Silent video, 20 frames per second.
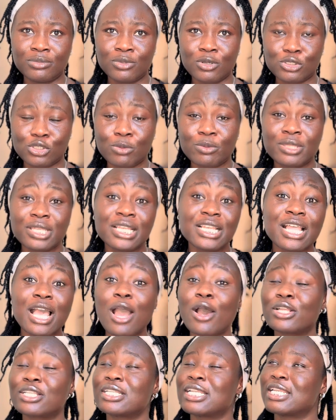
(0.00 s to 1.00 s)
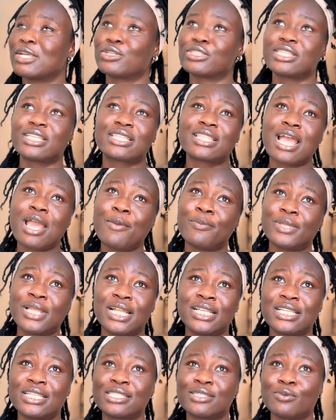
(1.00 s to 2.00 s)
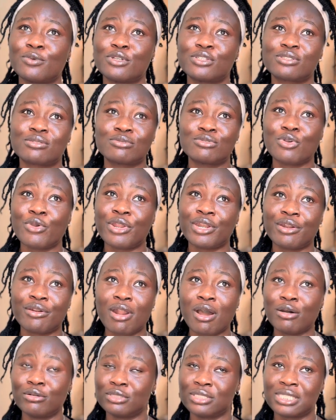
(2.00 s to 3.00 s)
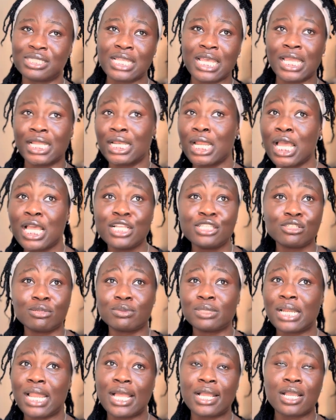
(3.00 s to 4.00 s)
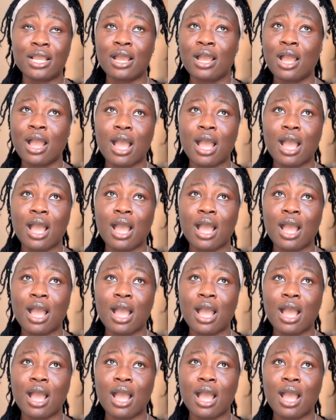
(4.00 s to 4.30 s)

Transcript: something. There was a time that this thing was going around saying something like,